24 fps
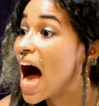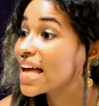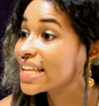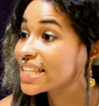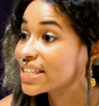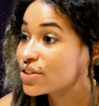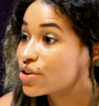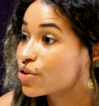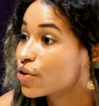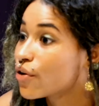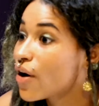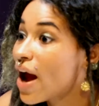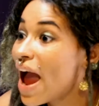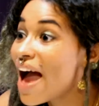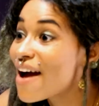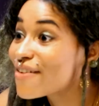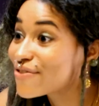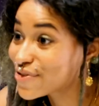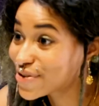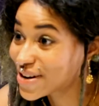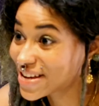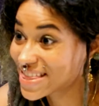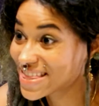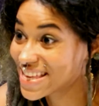
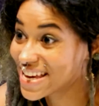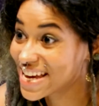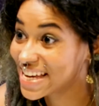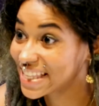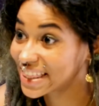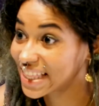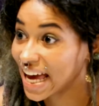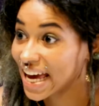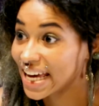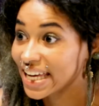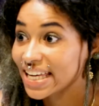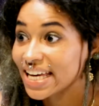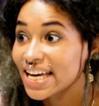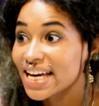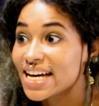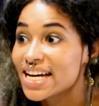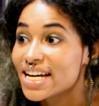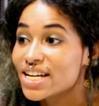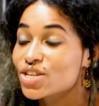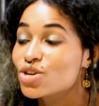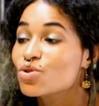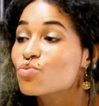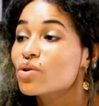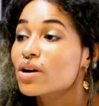everything like
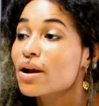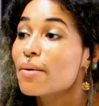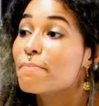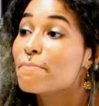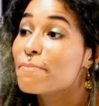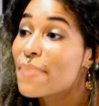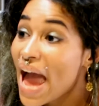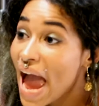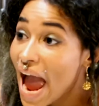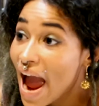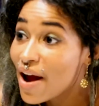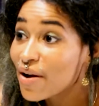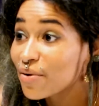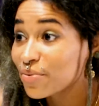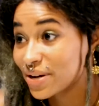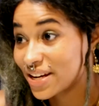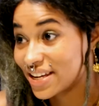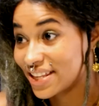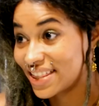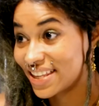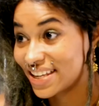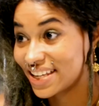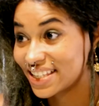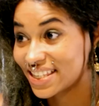you want to
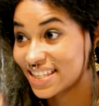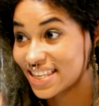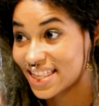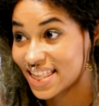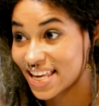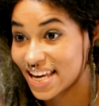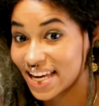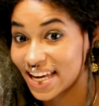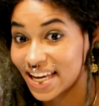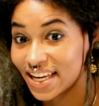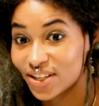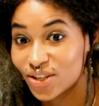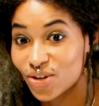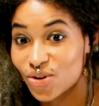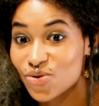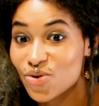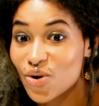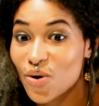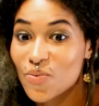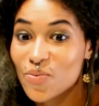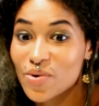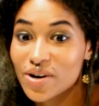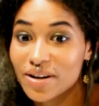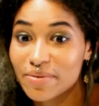marry this thing you right.
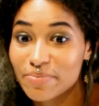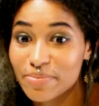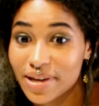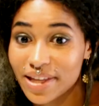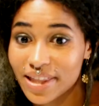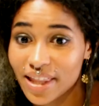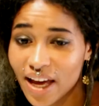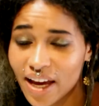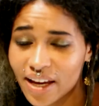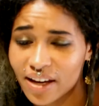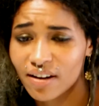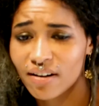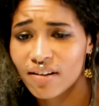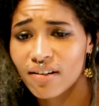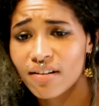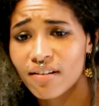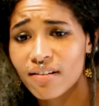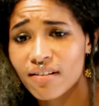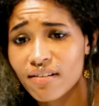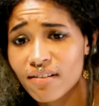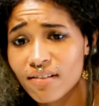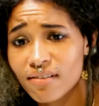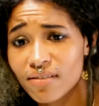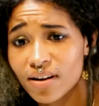don't want to be like
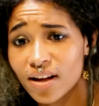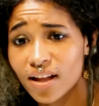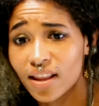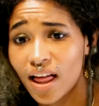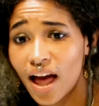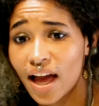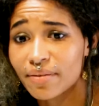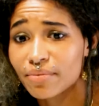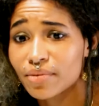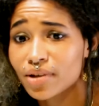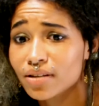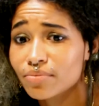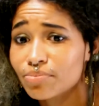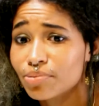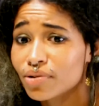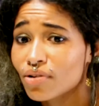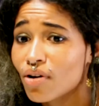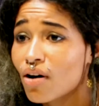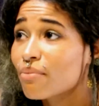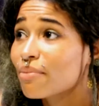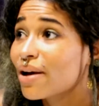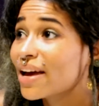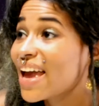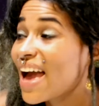oh well i'm going to put
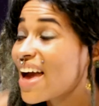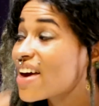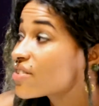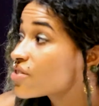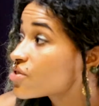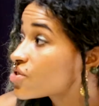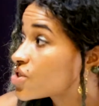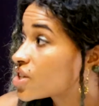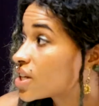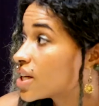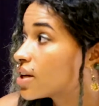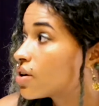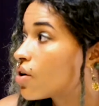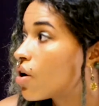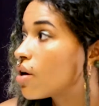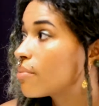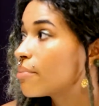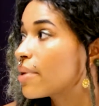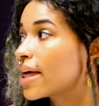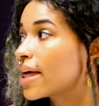all my energy and all my